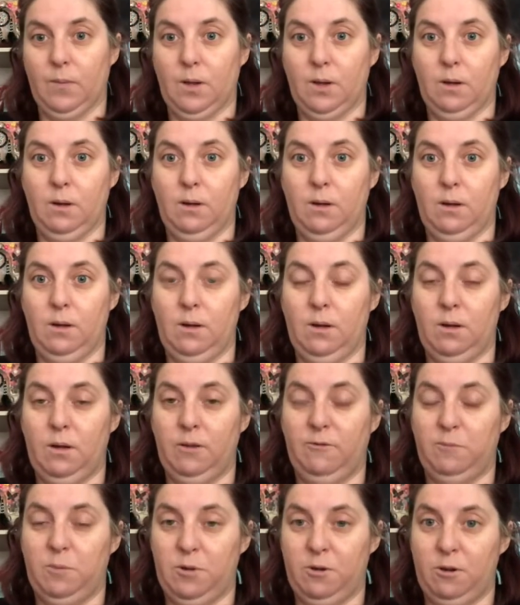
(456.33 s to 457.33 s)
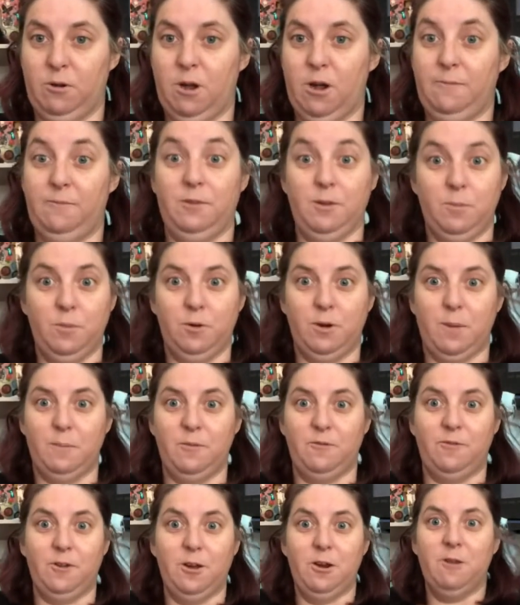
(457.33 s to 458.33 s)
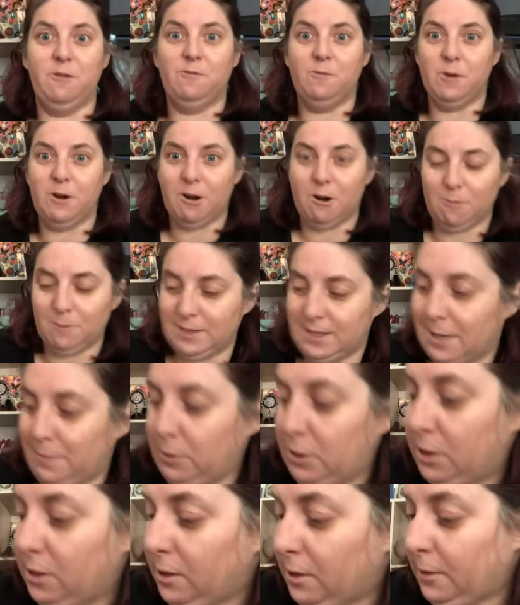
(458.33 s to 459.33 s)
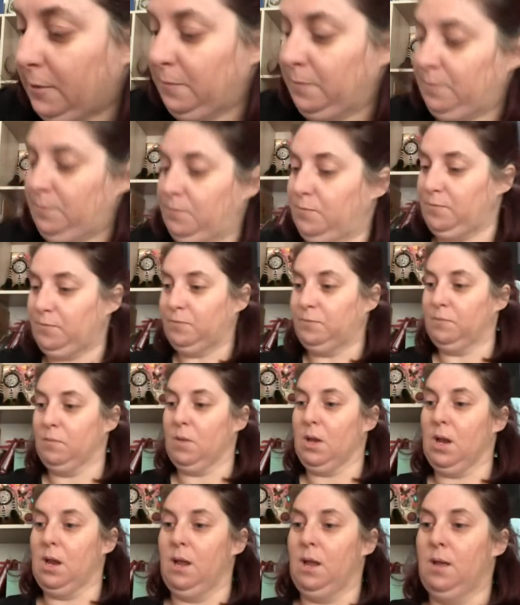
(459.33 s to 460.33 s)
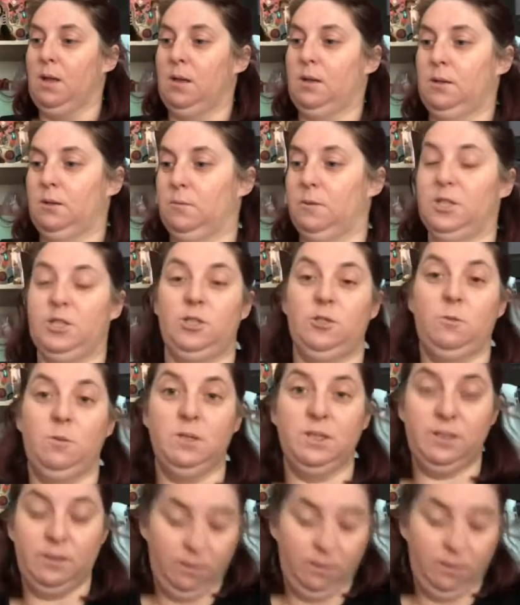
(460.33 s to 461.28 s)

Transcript: I'll hopefully put up a photo of where I was up to, which wasn't,